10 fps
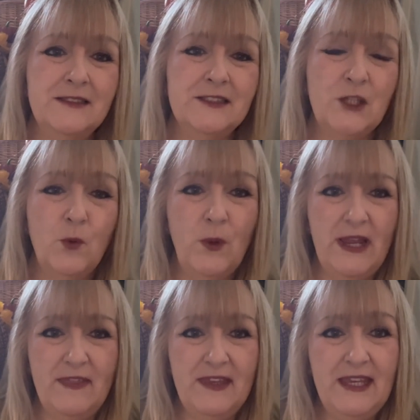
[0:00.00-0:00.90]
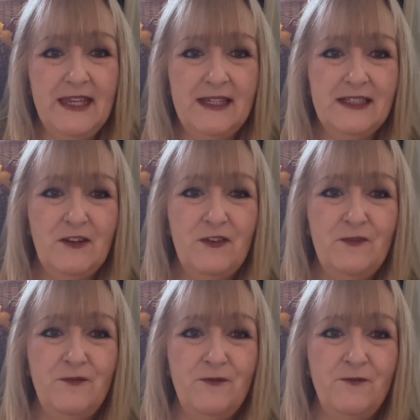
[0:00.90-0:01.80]
so we're the
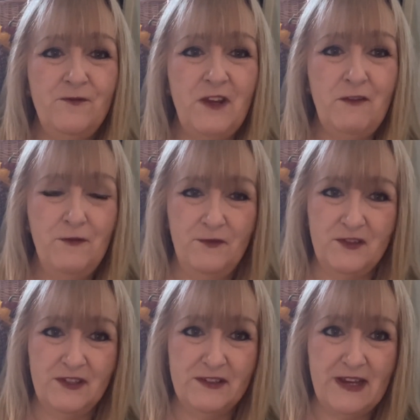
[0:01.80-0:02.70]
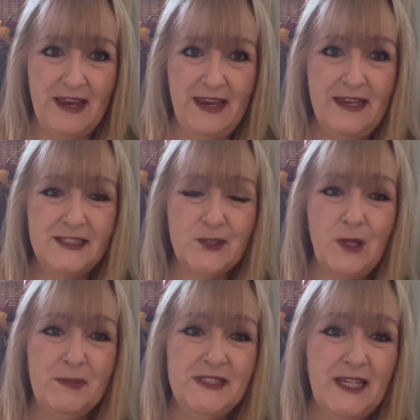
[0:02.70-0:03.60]
fifth today, so
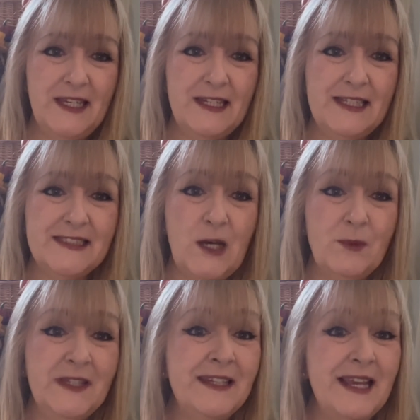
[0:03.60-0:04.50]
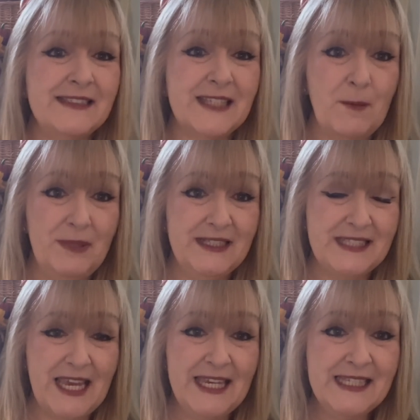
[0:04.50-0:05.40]
I'll be taking it down in the next couple of
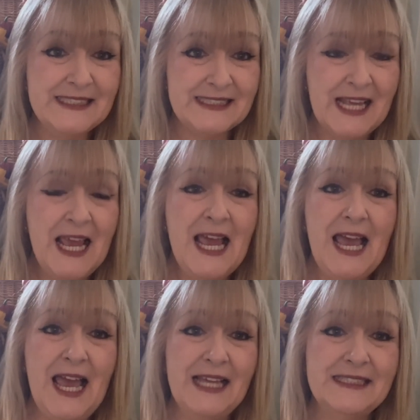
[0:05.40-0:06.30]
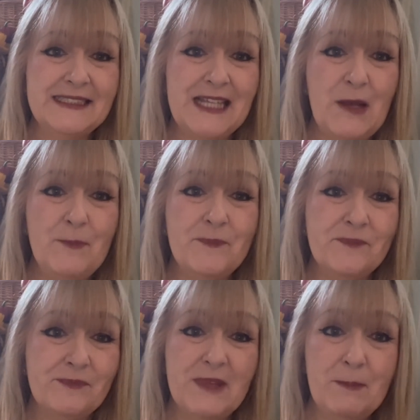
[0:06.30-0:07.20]
days and um,
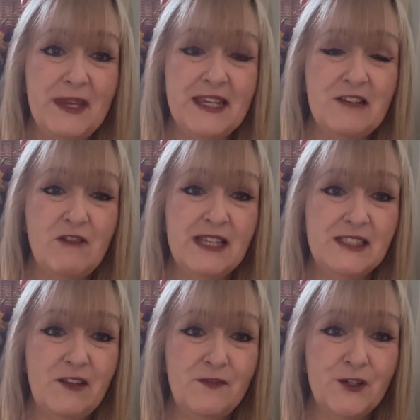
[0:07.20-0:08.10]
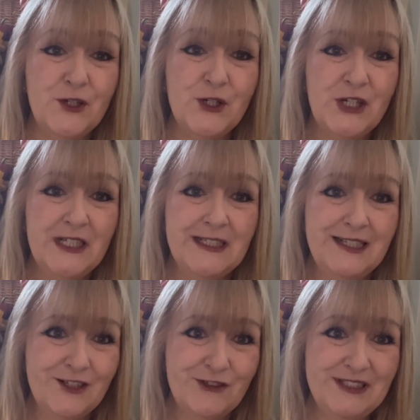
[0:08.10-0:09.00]
making ready for
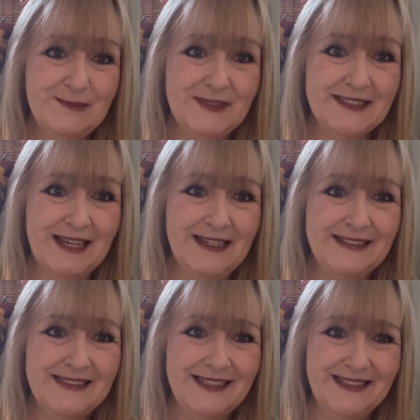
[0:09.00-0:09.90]
Christmas, guys.